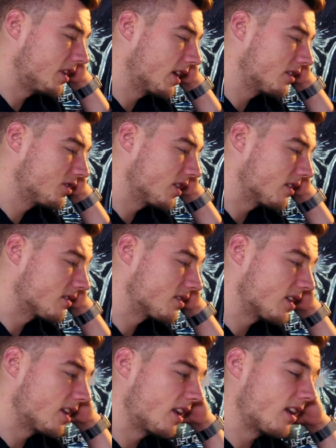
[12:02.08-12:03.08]
you get a chance,
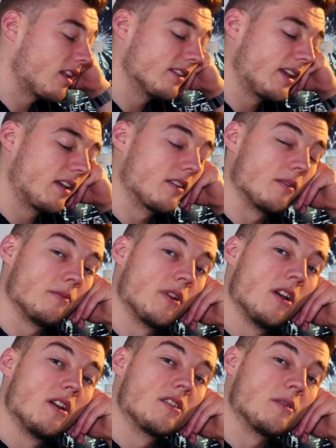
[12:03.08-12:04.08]
and then I'll link them
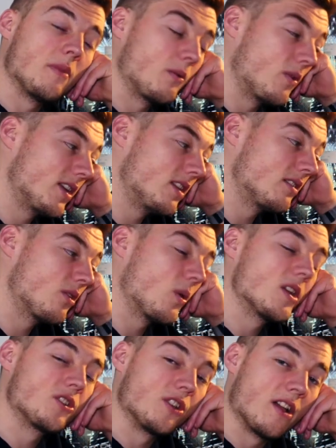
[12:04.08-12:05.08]
to my wedding
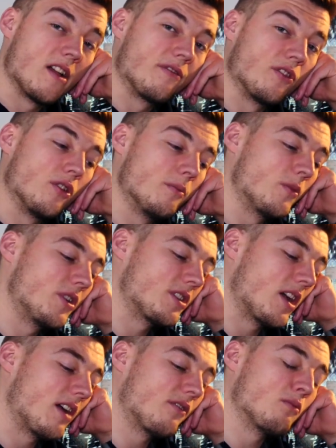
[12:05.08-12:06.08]
questionnaire form, which
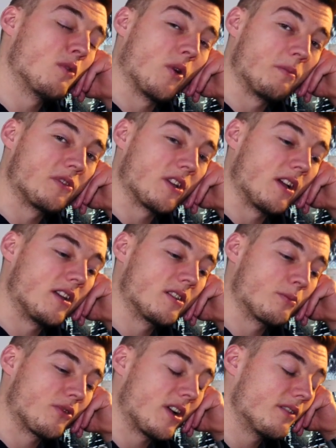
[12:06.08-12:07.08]
I have on my website. It's
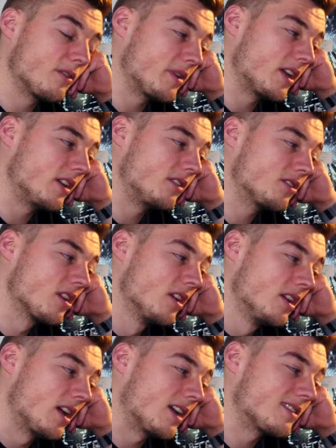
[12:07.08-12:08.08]
a private page.
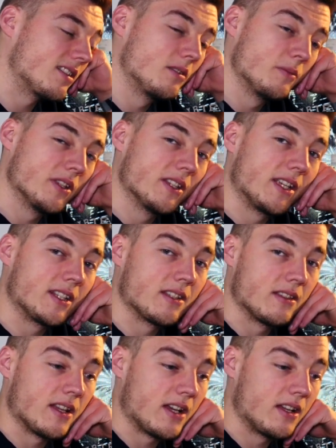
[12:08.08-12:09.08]
I send them a link
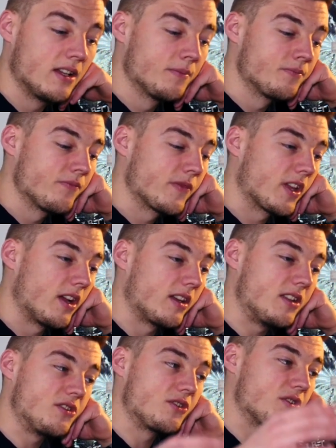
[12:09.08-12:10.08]
to that, and
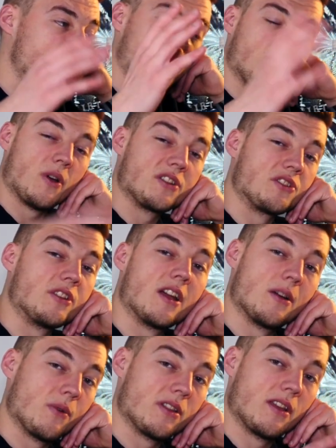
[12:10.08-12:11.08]
it's just a
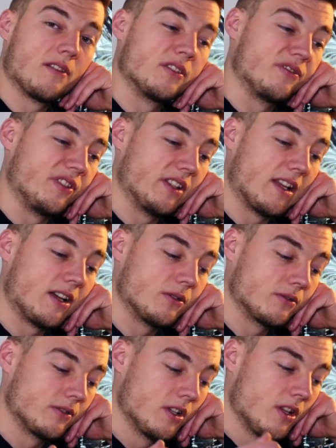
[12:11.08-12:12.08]
questionnaire where they have to fill
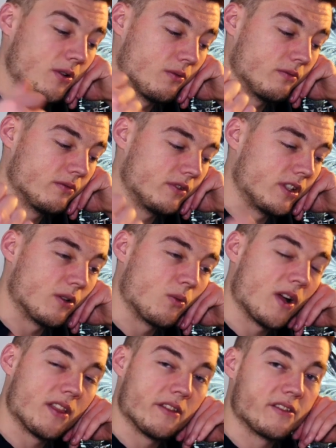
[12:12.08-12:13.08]
out, you know,
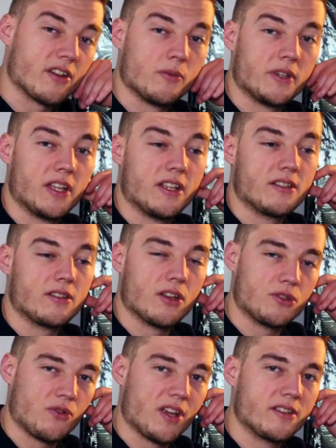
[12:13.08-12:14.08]
where the ceremony is,
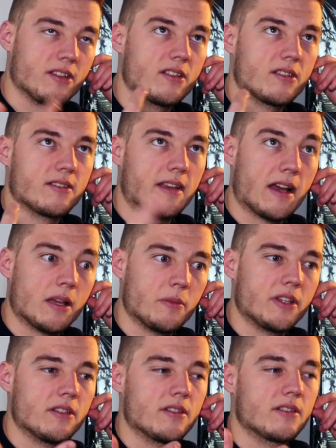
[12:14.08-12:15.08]
addresses,
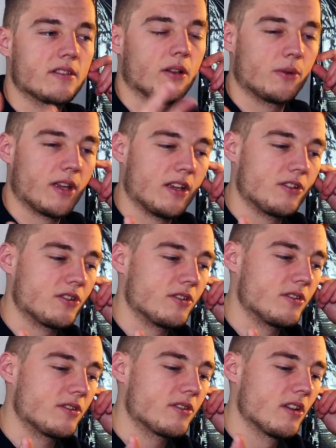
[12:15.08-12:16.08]
timings,
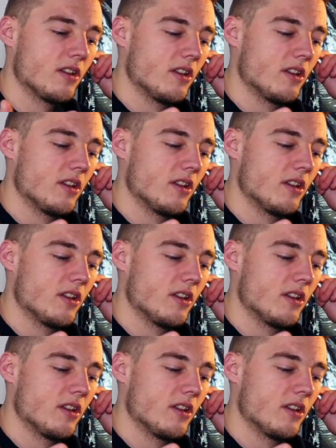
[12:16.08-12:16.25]
locations,